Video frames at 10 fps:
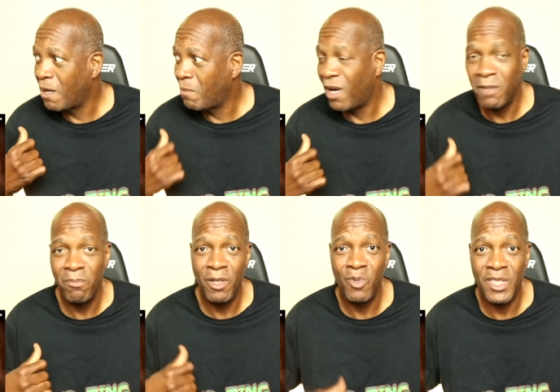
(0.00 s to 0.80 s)
That
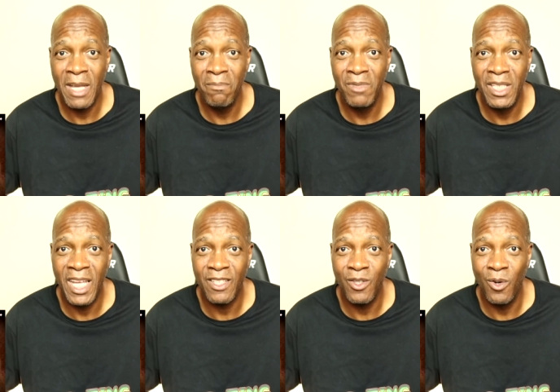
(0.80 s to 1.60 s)
apartment was empty
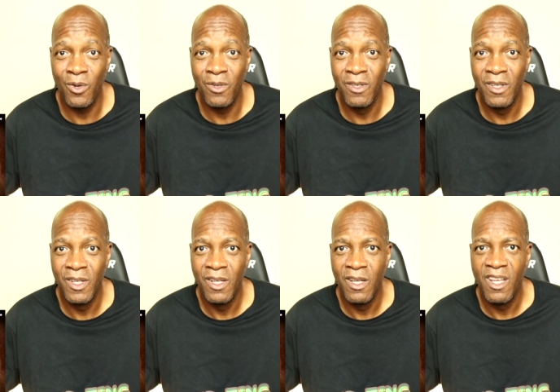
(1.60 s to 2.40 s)
next door.
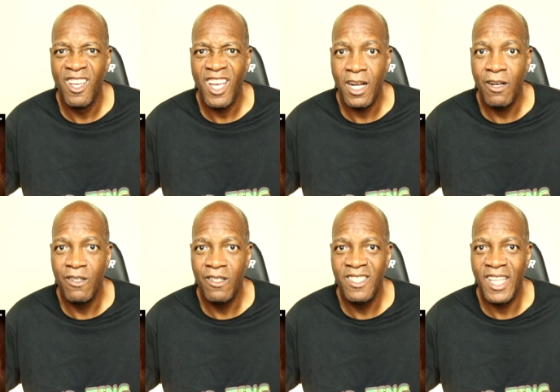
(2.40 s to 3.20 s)
And I
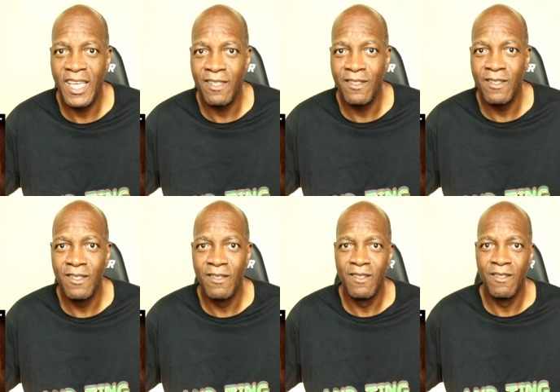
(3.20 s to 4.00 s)
heard
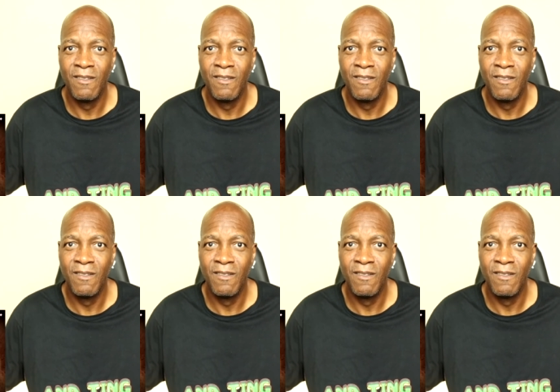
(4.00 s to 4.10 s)
things.